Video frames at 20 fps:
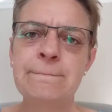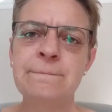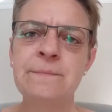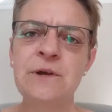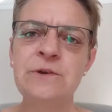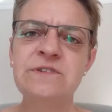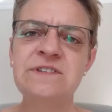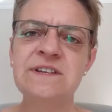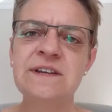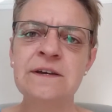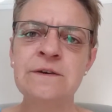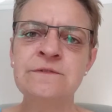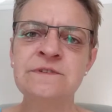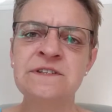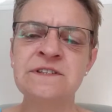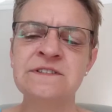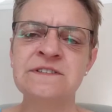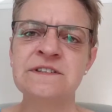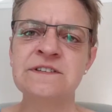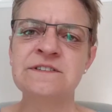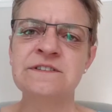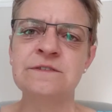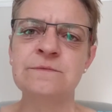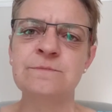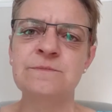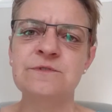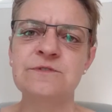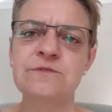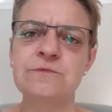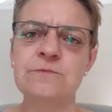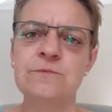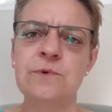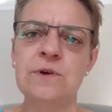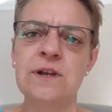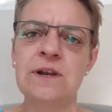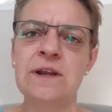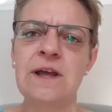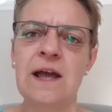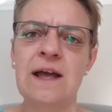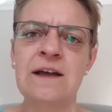Most accounting systems
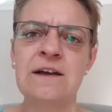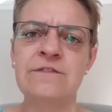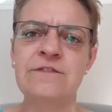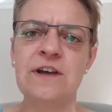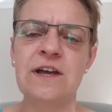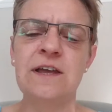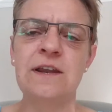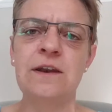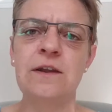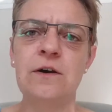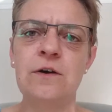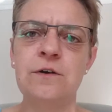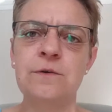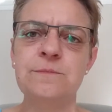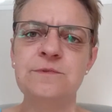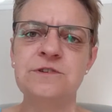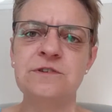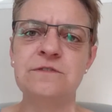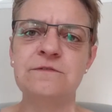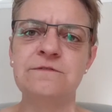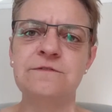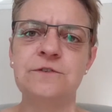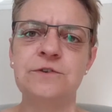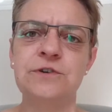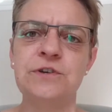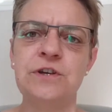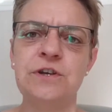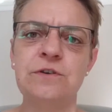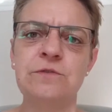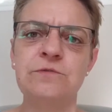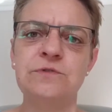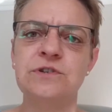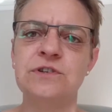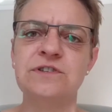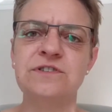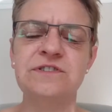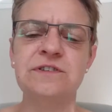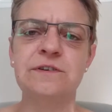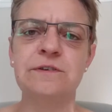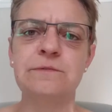will have an option for you
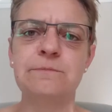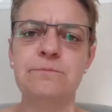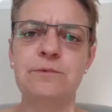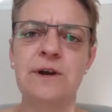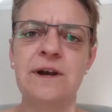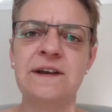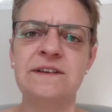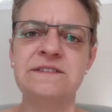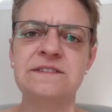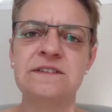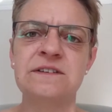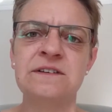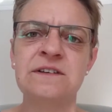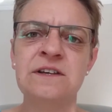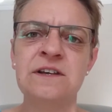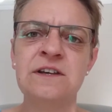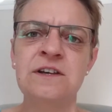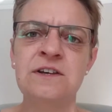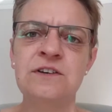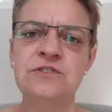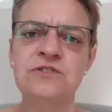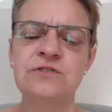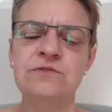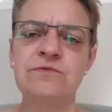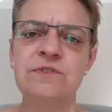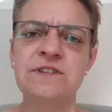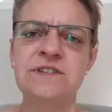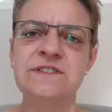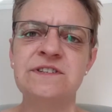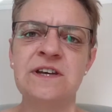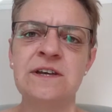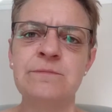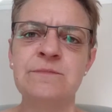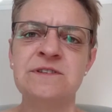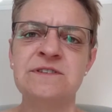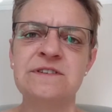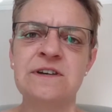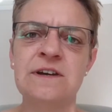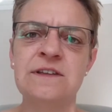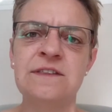just to press to run
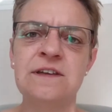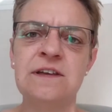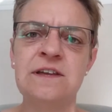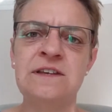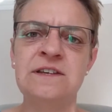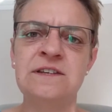statements either